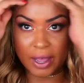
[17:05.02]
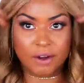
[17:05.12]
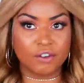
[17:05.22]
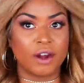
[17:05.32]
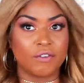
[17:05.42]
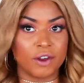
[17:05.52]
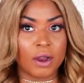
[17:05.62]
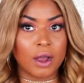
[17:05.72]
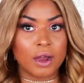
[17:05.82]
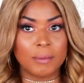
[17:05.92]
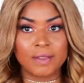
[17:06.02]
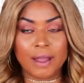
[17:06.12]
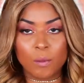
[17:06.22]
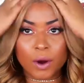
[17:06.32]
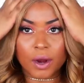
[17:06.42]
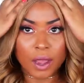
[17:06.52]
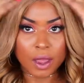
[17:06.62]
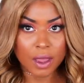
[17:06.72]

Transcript: I had to try to figure out how to make that work.